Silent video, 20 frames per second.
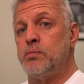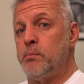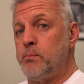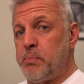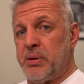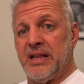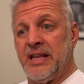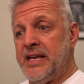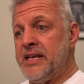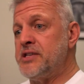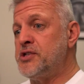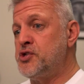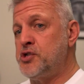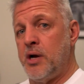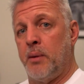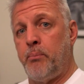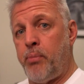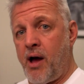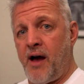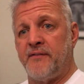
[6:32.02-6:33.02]
please
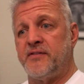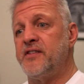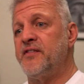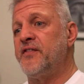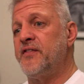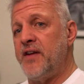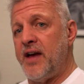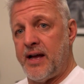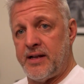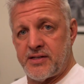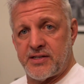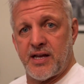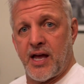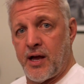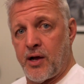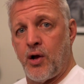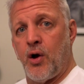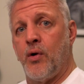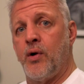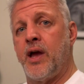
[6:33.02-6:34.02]
jump off the fence
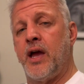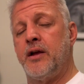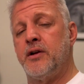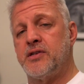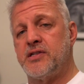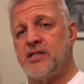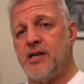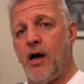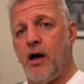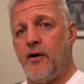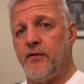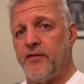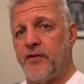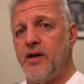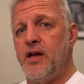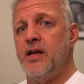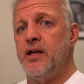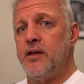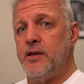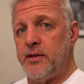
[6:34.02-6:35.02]
and go get yourself
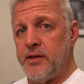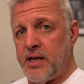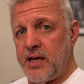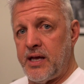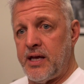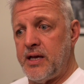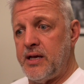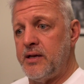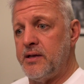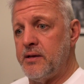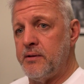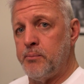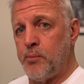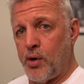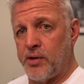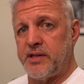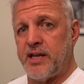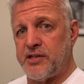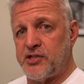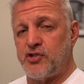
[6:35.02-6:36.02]
the
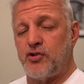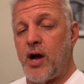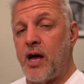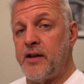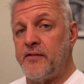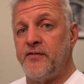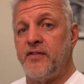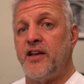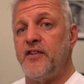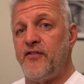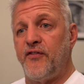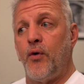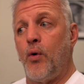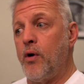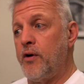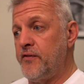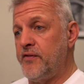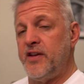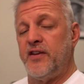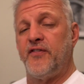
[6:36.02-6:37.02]
Multistrada
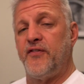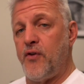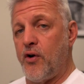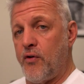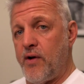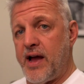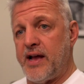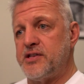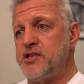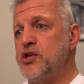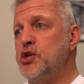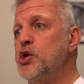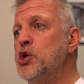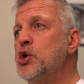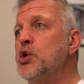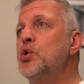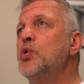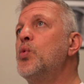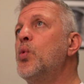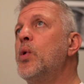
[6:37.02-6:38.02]
V4, V4S.
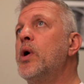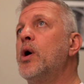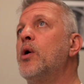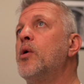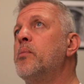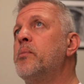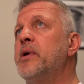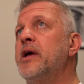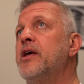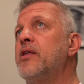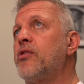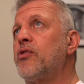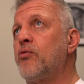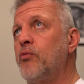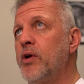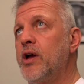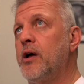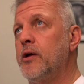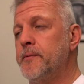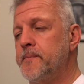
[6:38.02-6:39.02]
You will be
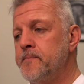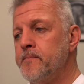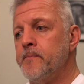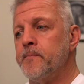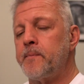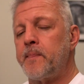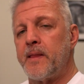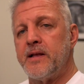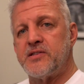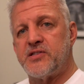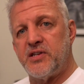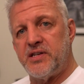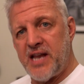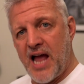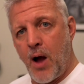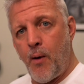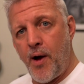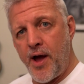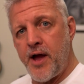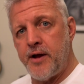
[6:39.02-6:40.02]
thrilled. So
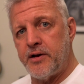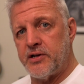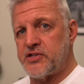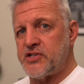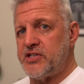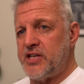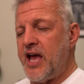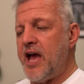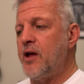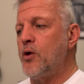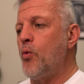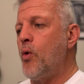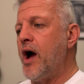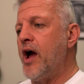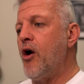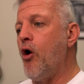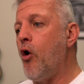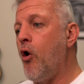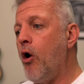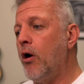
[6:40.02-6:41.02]
now I understand
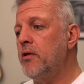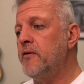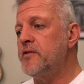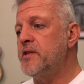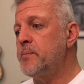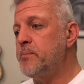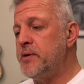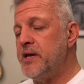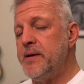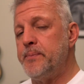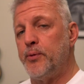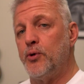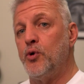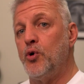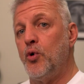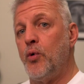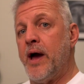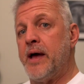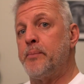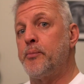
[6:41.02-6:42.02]
why all of the people
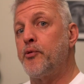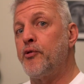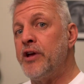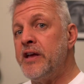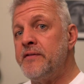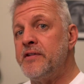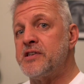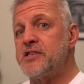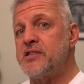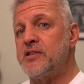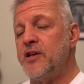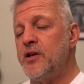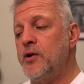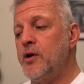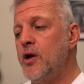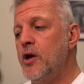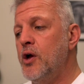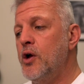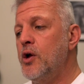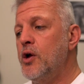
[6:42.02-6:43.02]
who had previously